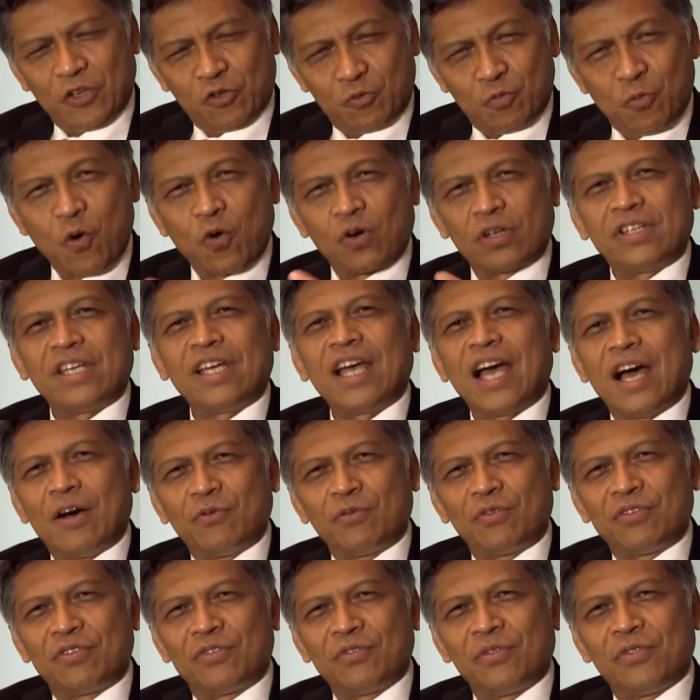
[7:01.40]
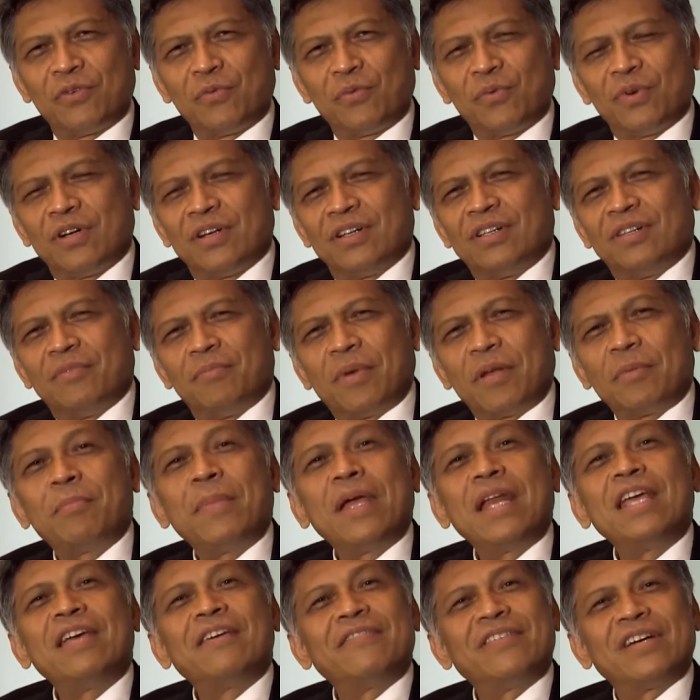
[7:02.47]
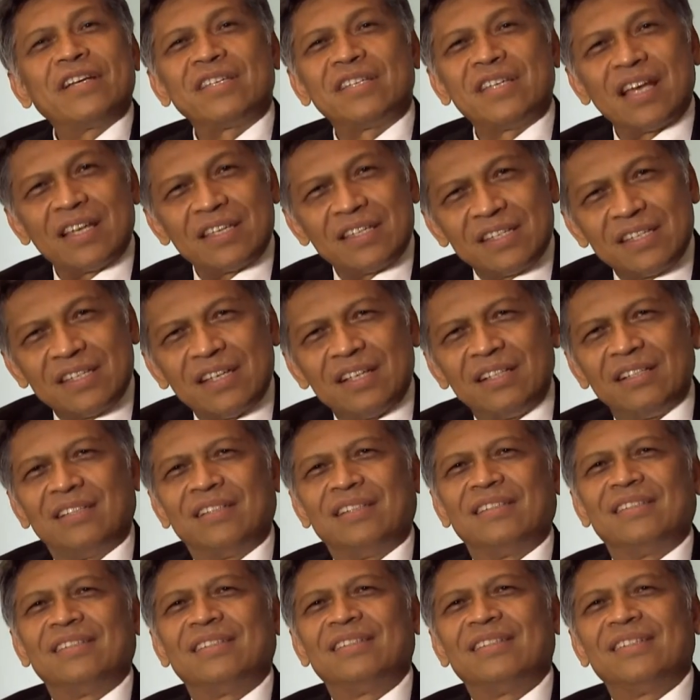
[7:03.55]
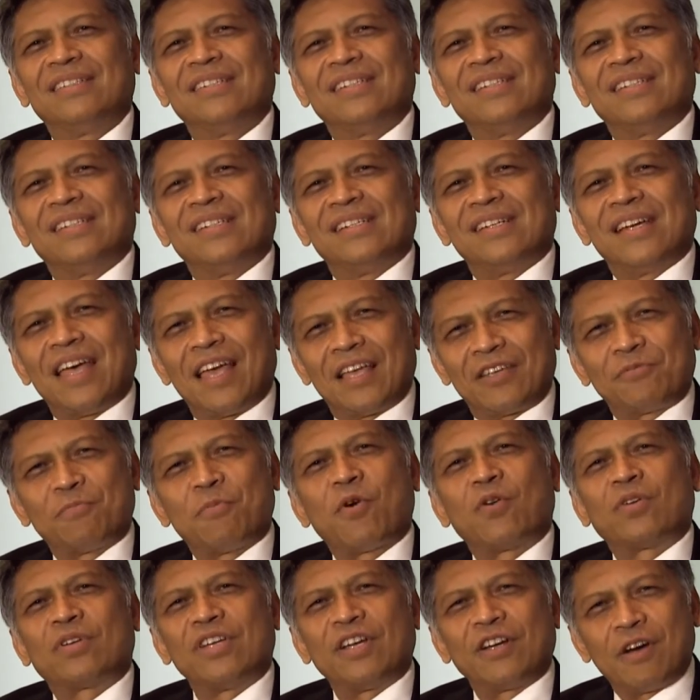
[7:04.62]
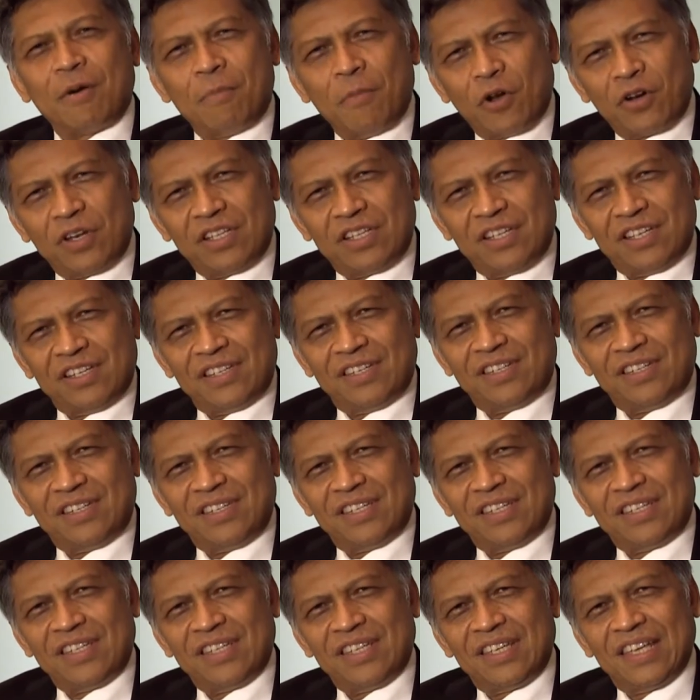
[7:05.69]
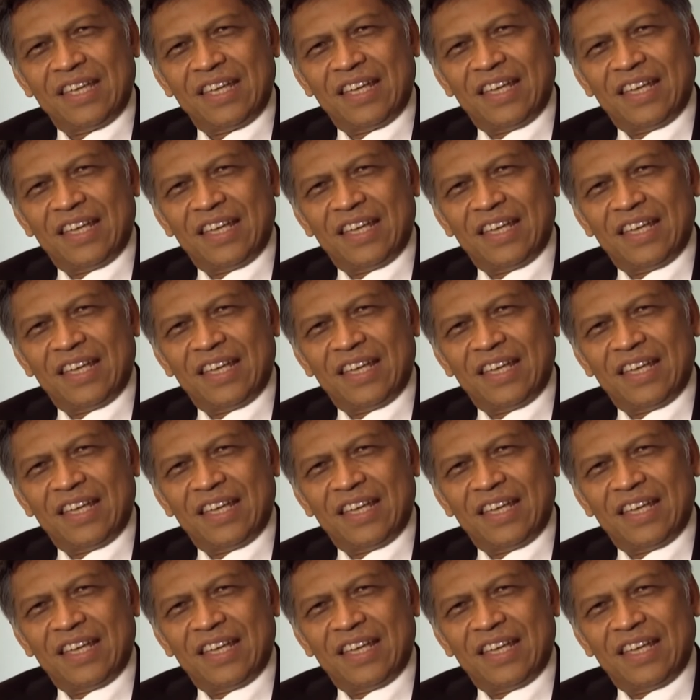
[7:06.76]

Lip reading: exporting out to the world, but many of us are still exporting commodities.